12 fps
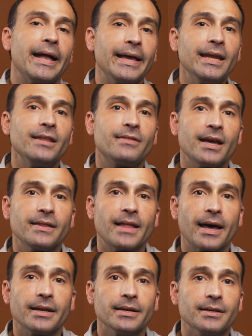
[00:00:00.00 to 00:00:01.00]
Anything
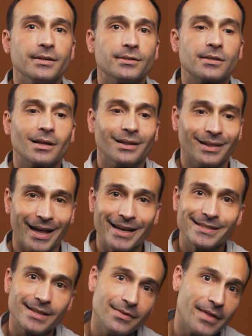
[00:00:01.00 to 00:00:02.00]
that is
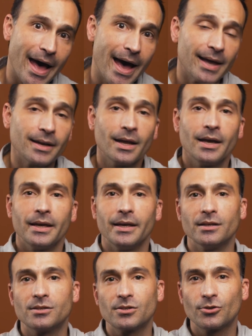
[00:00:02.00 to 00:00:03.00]
less than that
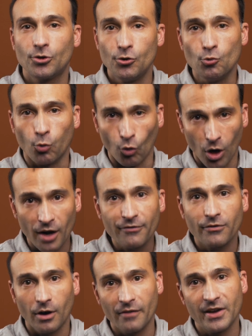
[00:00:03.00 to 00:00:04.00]
is too
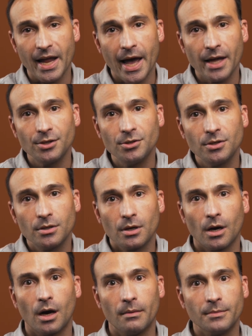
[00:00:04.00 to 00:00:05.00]
rough of an edge.
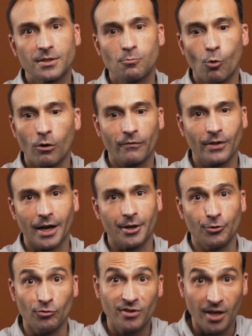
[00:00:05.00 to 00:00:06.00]
It's more of like a
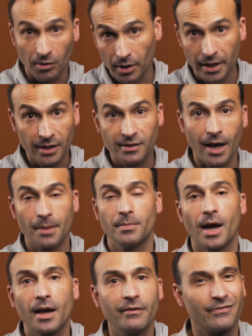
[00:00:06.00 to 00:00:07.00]
utility type
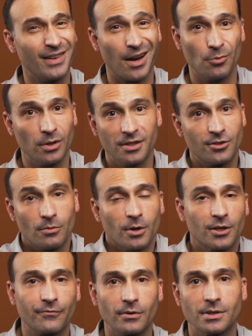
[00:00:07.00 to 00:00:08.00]
knife, not really so
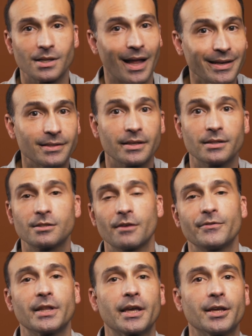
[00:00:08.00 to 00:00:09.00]
much for slicing and
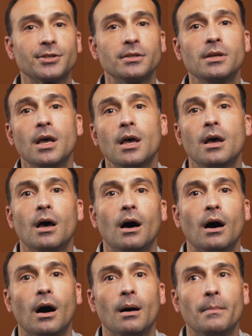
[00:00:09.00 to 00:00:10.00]
stuff in the kitchen.
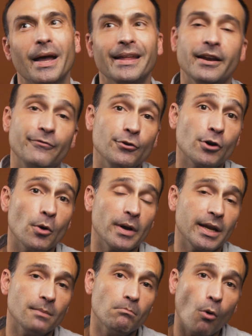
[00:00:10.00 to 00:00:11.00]
And if you go
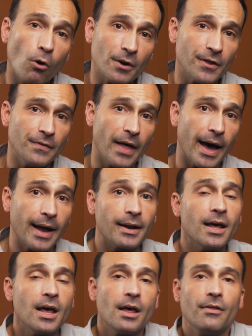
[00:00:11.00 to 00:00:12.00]
any more than that,
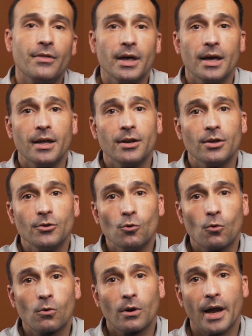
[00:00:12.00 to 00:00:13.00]
then
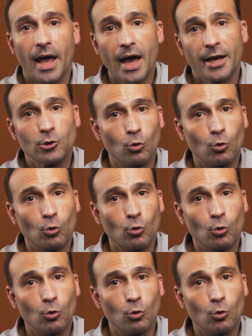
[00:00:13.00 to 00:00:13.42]
your edge